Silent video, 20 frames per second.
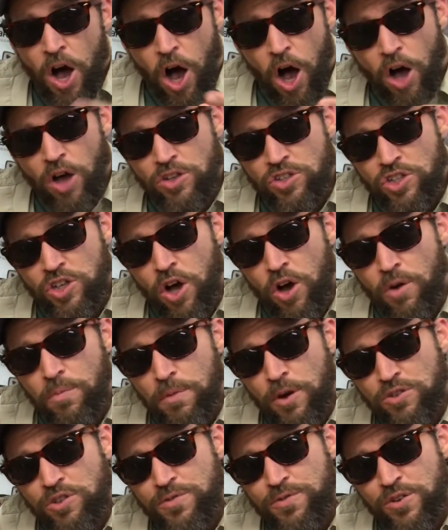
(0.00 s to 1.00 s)
Also,
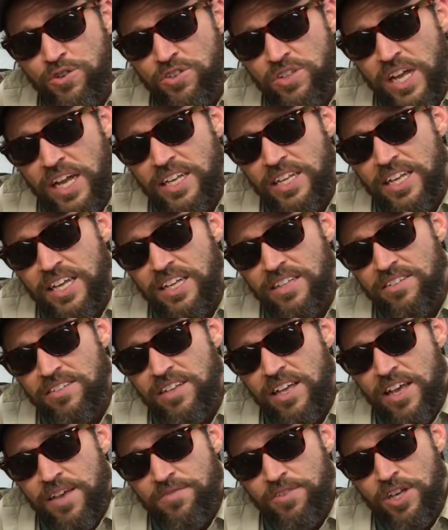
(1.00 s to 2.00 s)
most first aid kits,
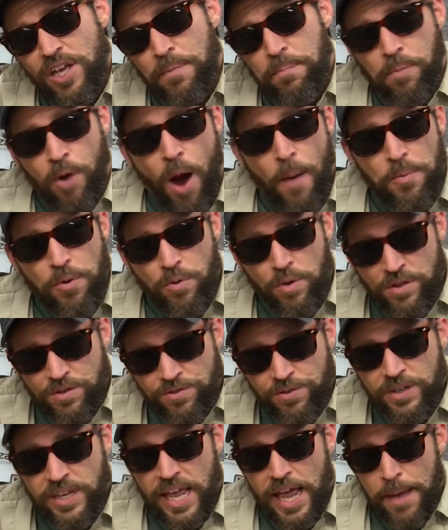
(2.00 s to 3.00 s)
if you get proper ones
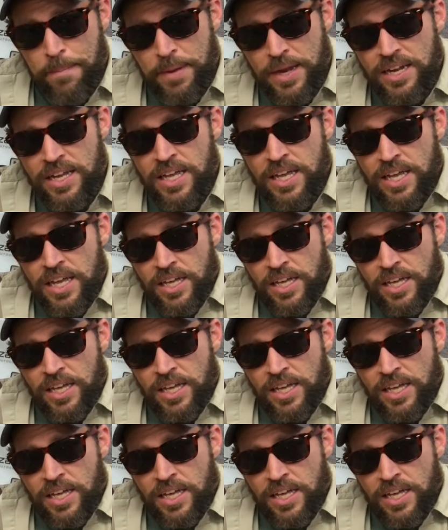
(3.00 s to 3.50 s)
for camping,